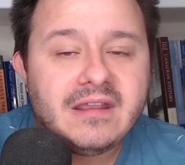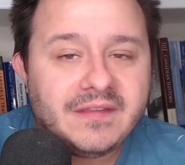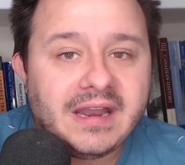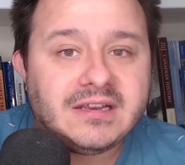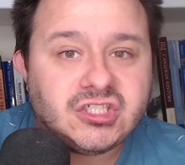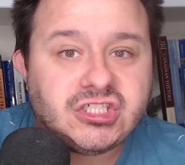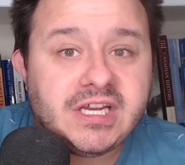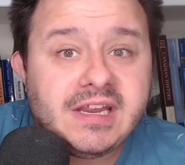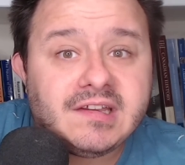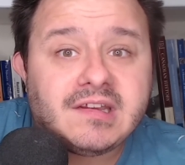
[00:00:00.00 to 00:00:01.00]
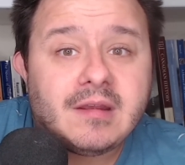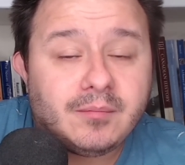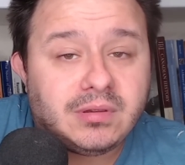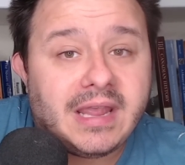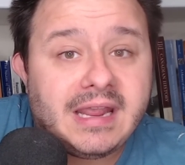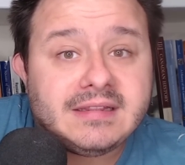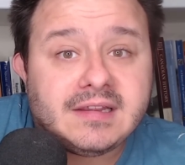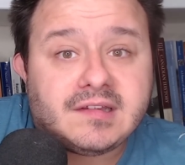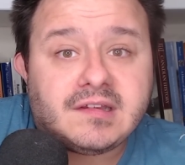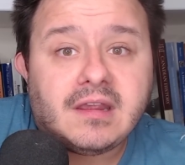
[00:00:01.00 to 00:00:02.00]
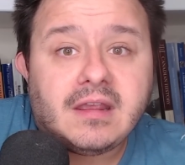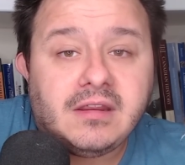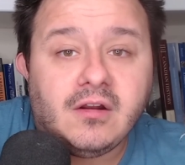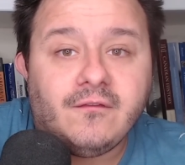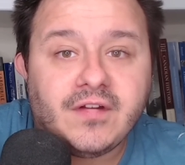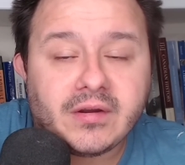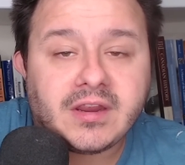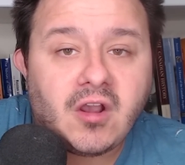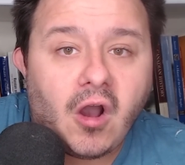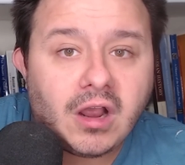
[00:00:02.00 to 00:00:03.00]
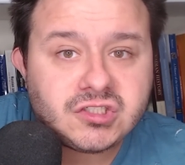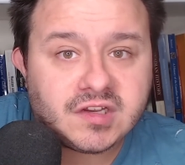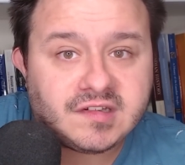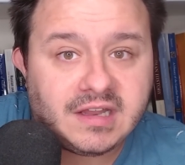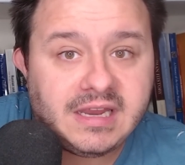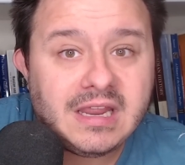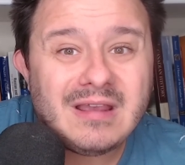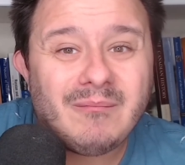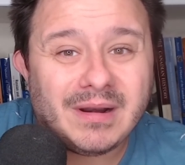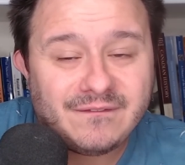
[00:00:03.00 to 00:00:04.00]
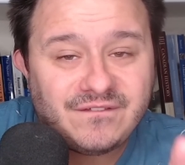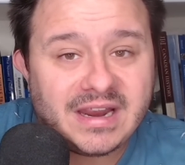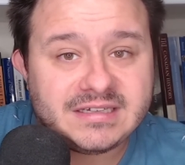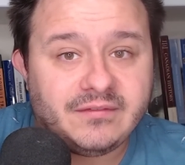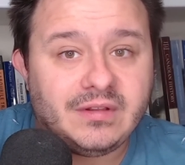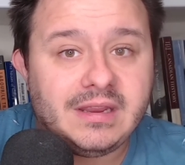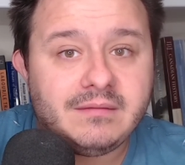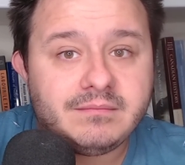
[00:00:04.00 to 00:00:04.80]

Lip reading: that she is playing this, you know, very cautiously, but effectively.